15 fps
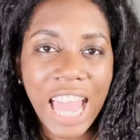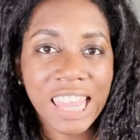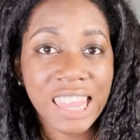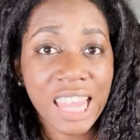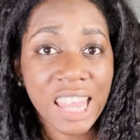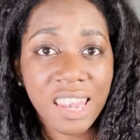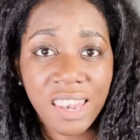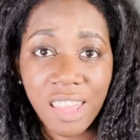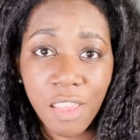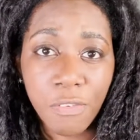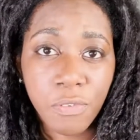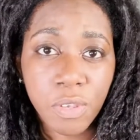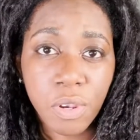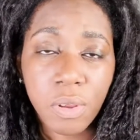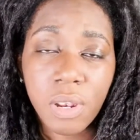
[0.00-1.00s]
and then
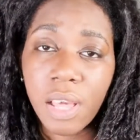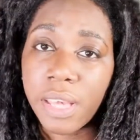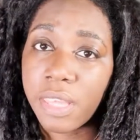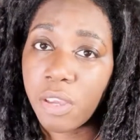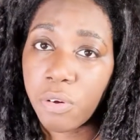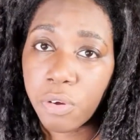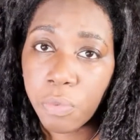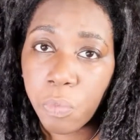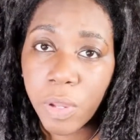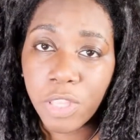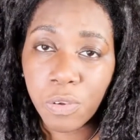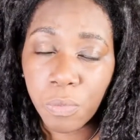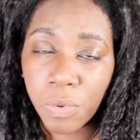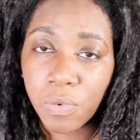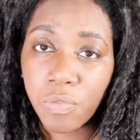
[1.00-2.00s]
if you don't like it, or when
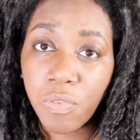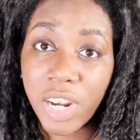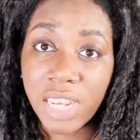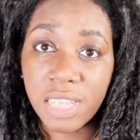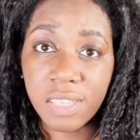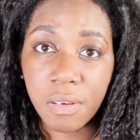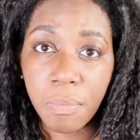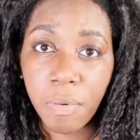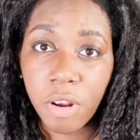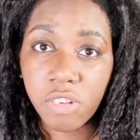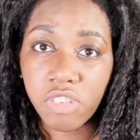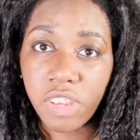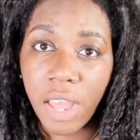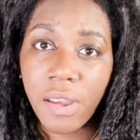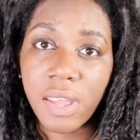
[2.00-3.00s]
you're ready to
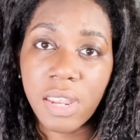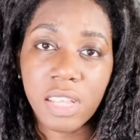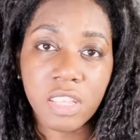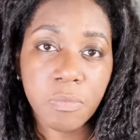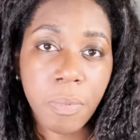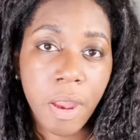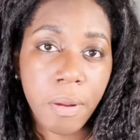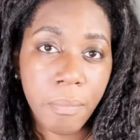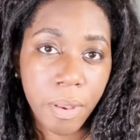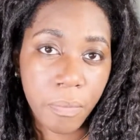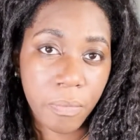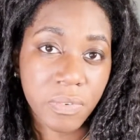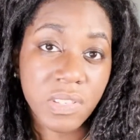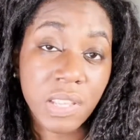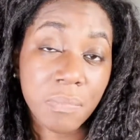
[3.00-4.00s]
branch out and experiment
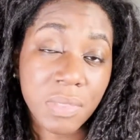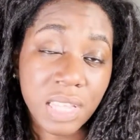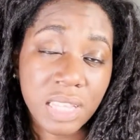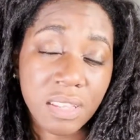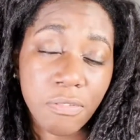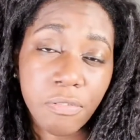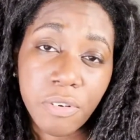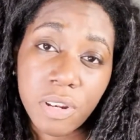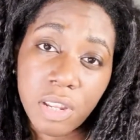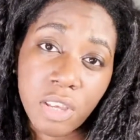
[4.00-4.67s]
with something different,